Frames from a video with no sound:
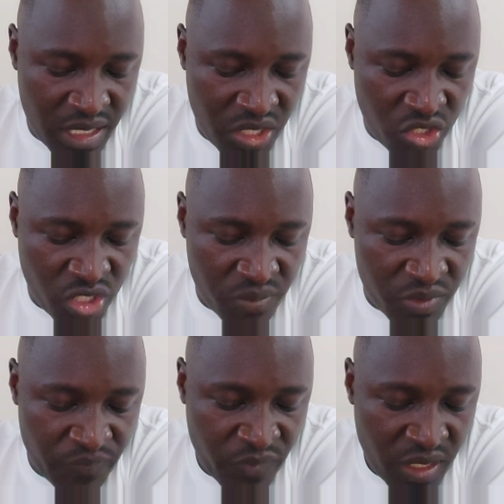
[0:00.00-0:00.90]

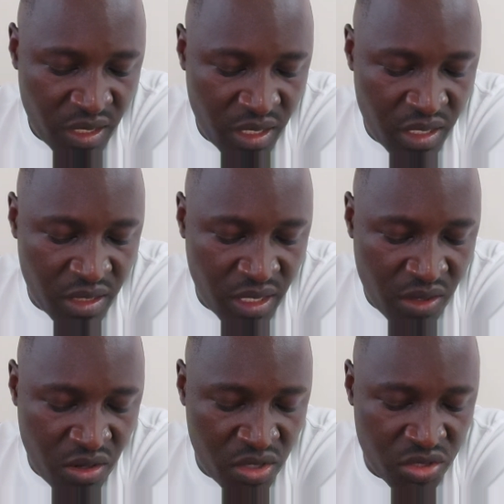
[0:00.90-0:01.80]
Egypt in the
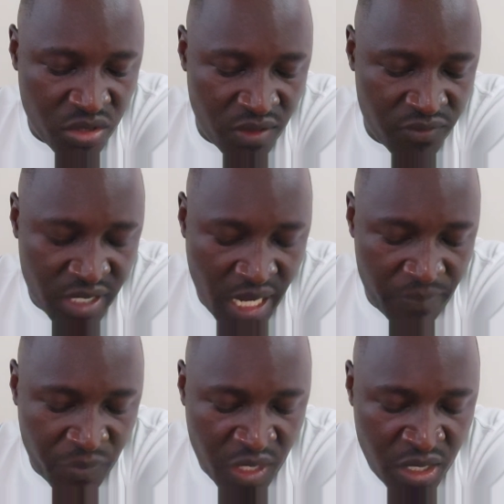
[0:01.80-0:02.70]
course of
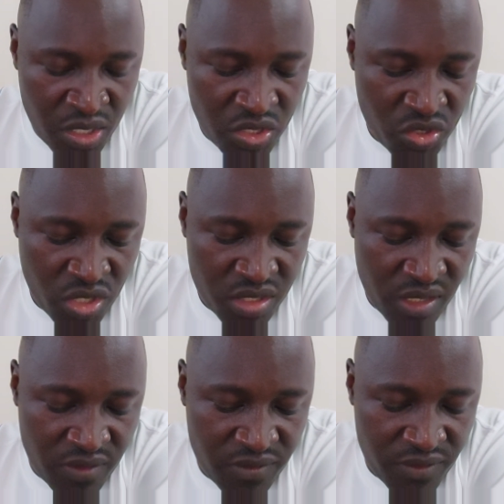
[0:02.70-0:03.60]
time.
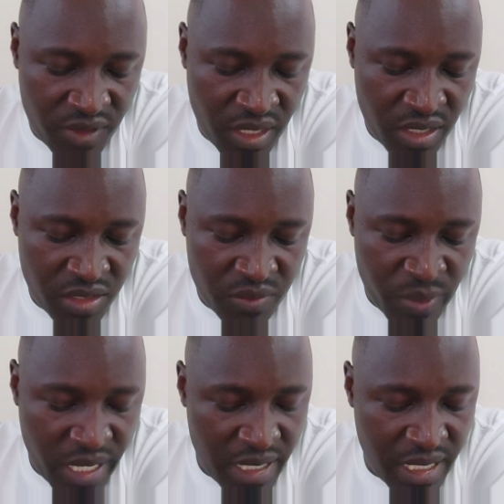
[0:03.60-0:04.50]
Joseph, his
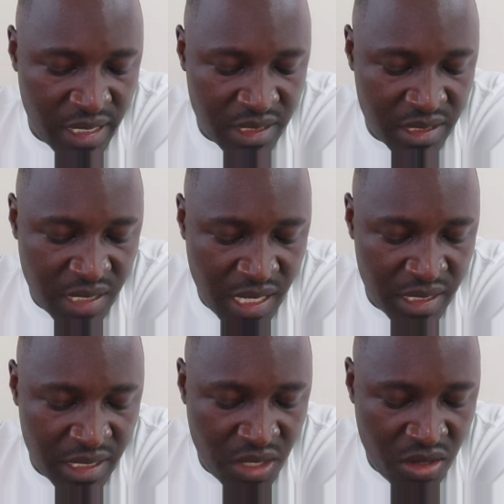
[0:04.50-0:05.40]
brothers,
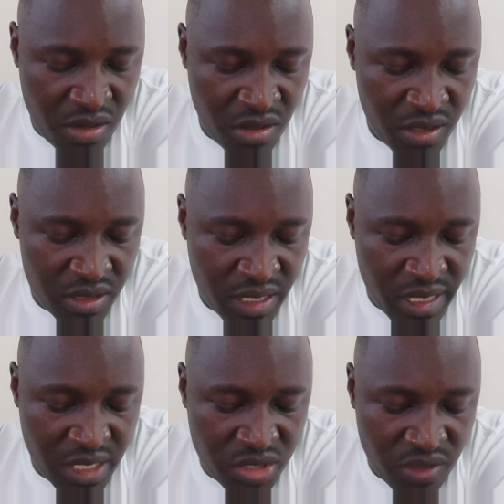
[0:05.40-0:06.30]
and all the
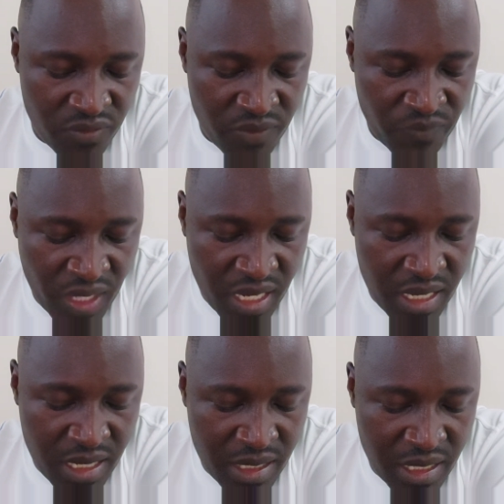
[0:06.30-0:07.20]
rest of
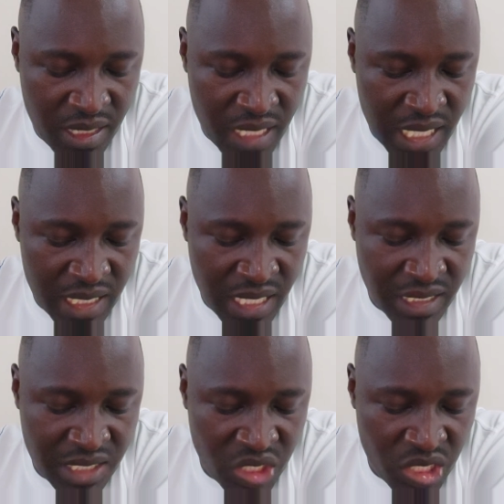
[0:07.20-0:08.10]

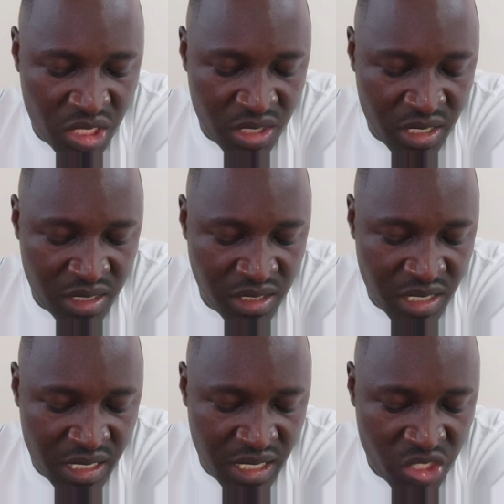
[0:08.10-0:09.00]
that
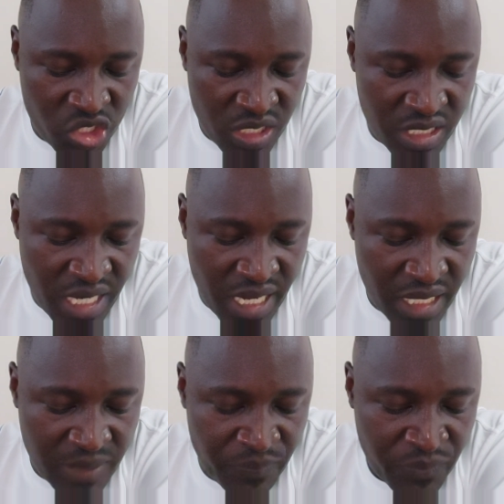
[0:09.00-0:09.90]
generation died.